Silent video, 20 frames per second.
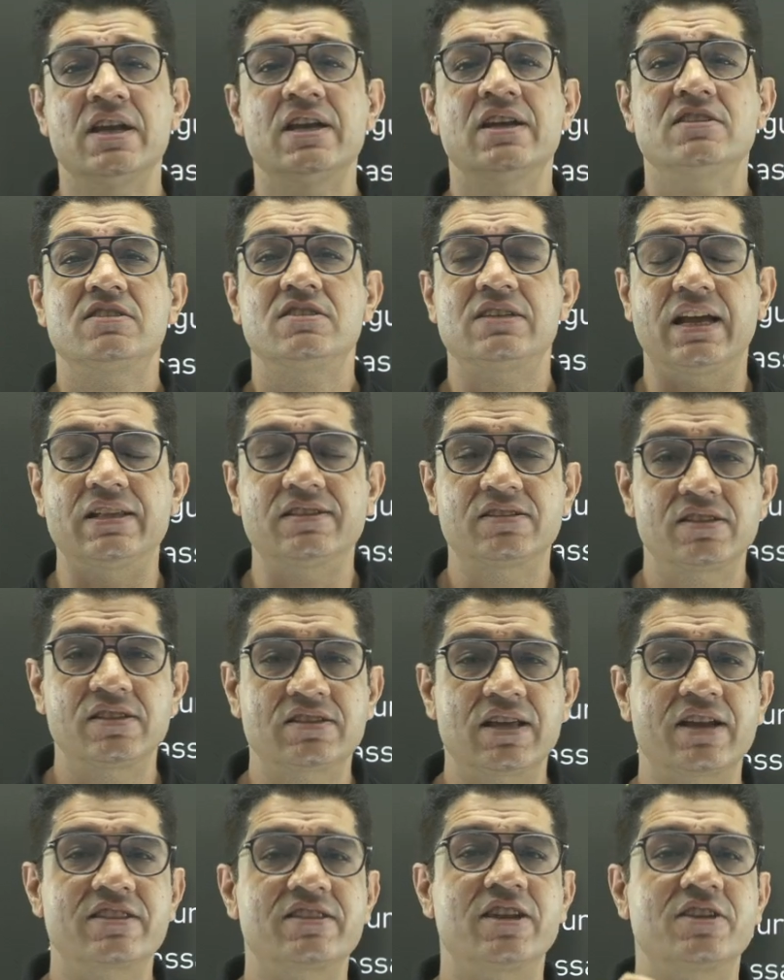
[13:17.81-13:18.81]
Chances are
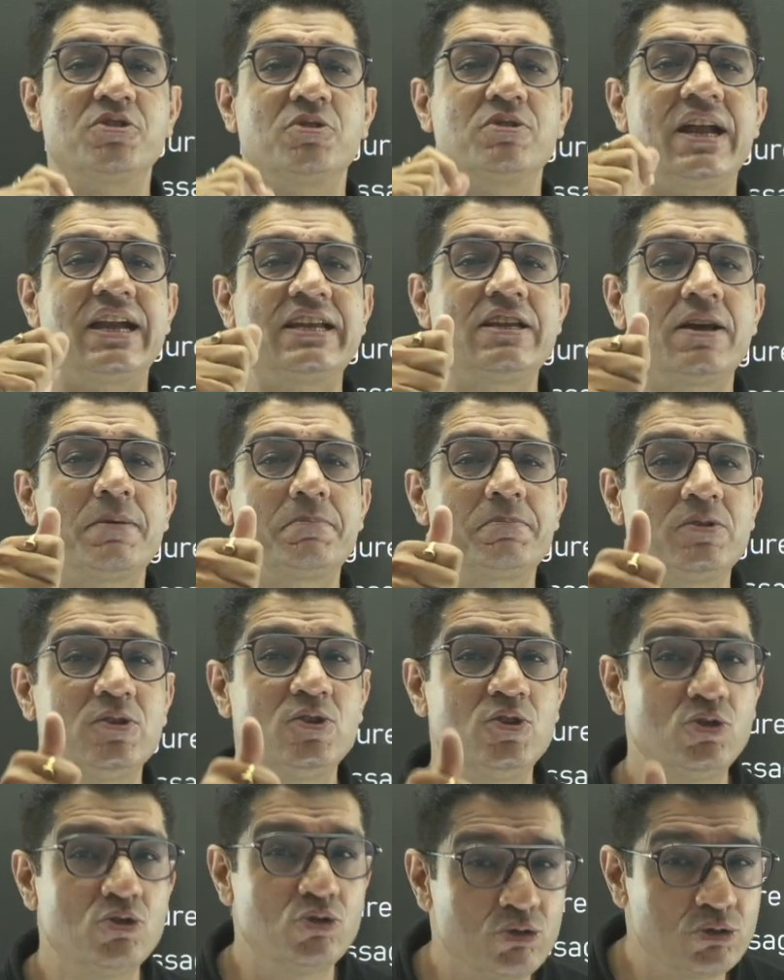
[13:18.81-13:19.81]
that you'd end up
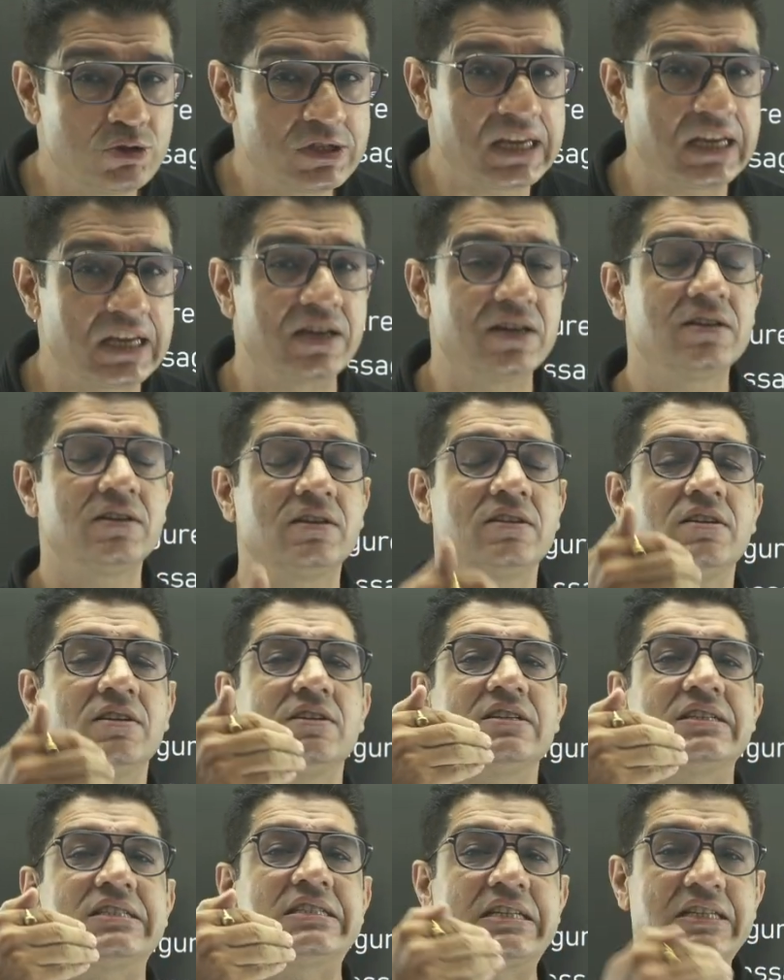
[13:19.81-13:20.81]
using
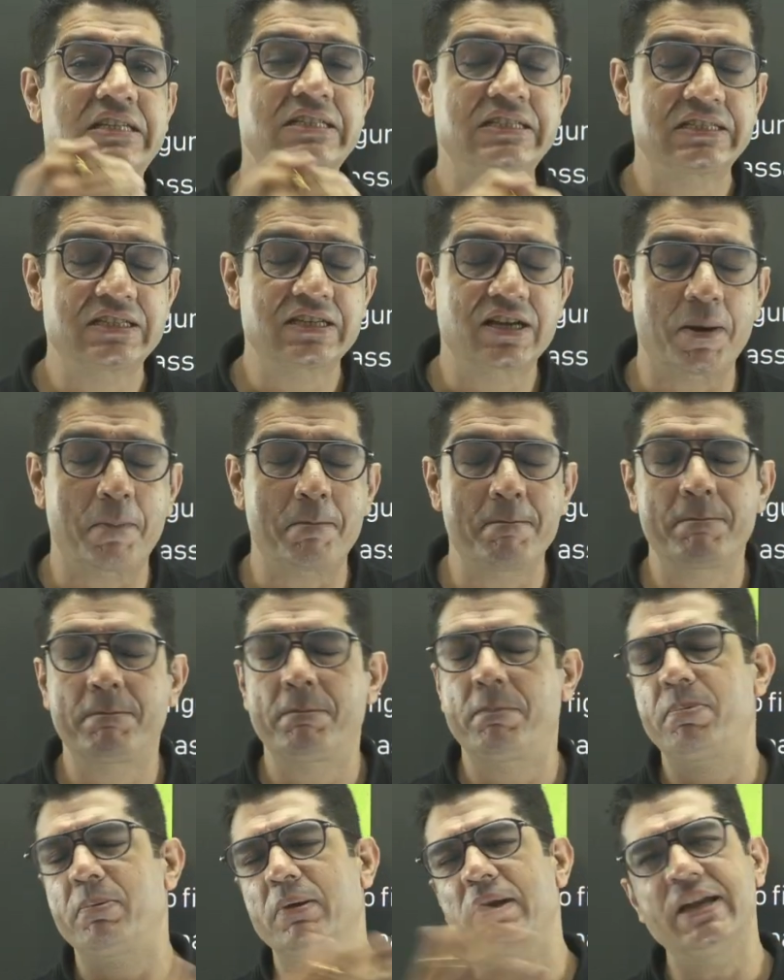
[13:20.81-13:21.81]
a
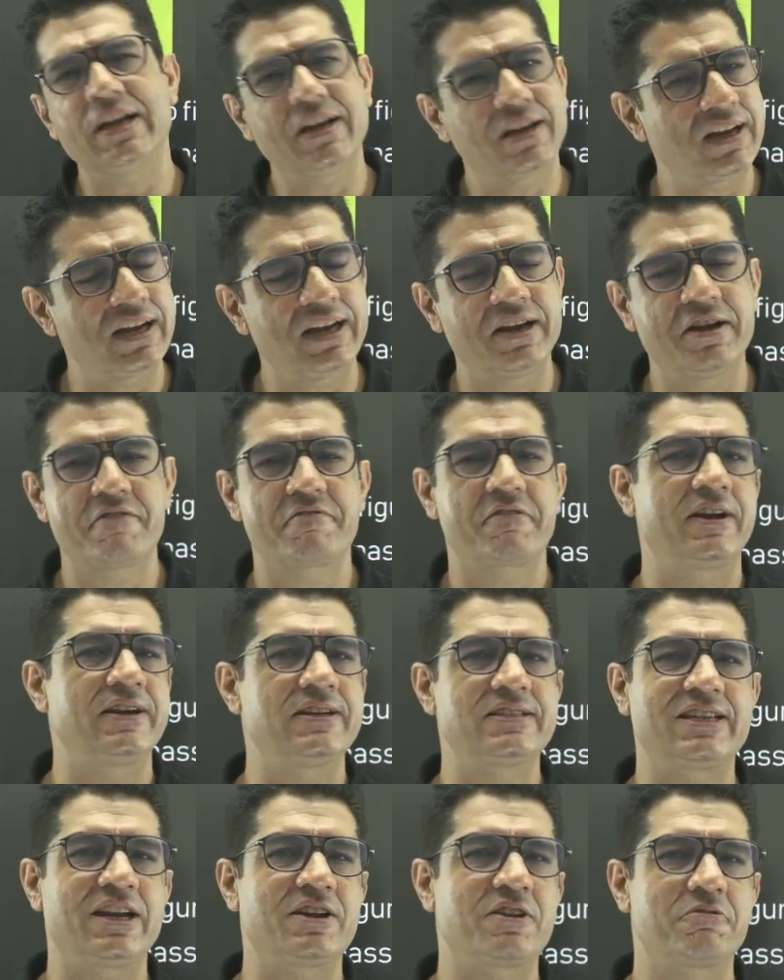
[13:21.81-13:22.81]
completely different
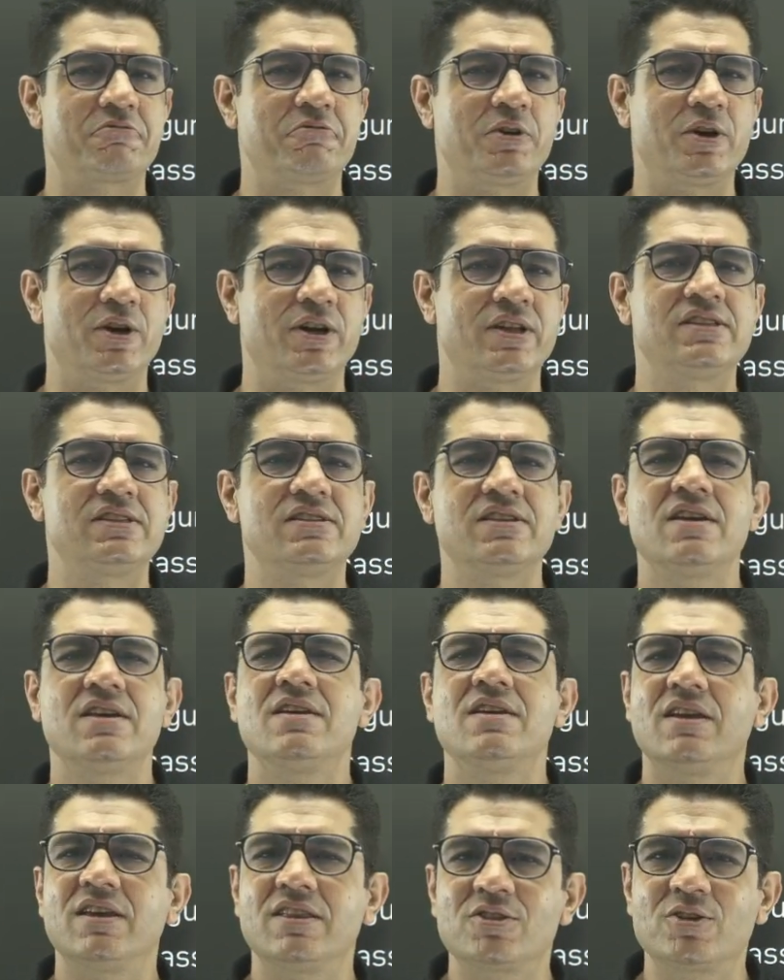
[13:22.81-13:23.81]
set of words
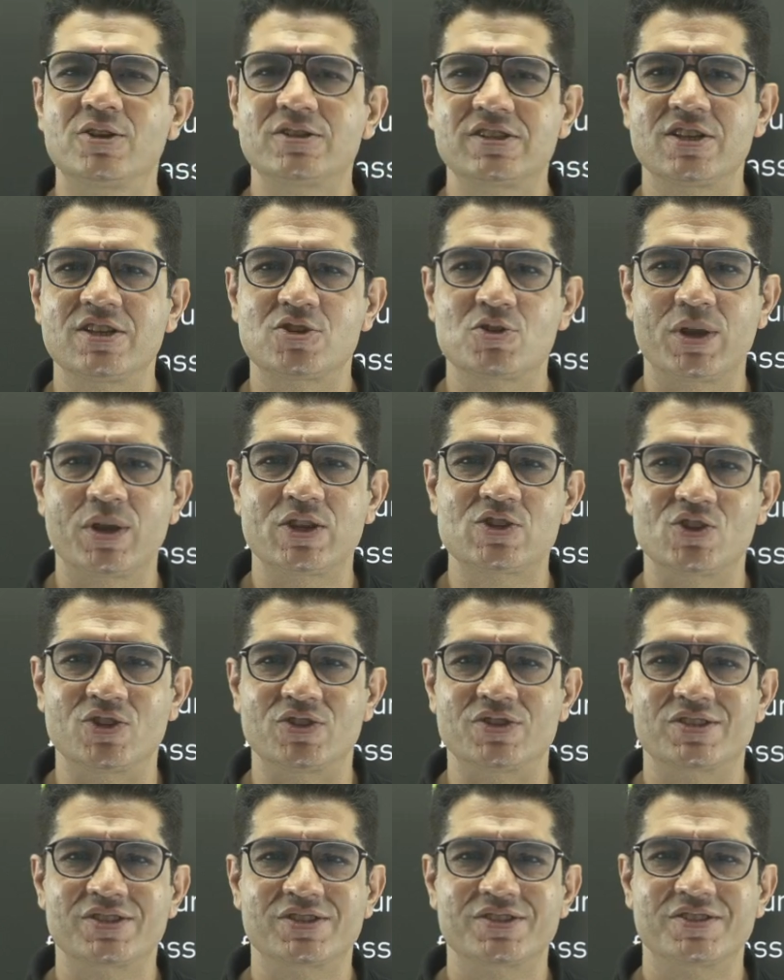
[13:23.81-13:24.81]
in those situations.